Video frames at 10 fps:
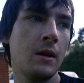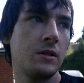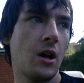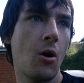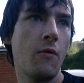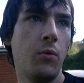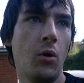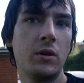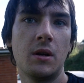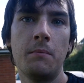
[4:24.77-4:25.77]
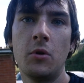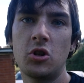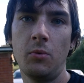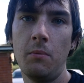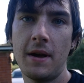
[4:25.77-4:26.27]
So overall, it's a
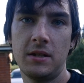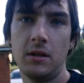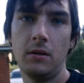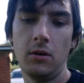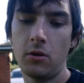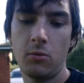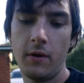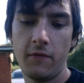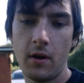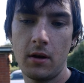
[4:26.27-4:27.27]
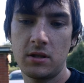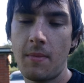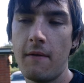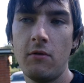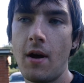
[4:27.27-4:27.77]
much more messier look with some
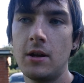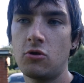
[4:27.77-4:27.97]
heavy rain,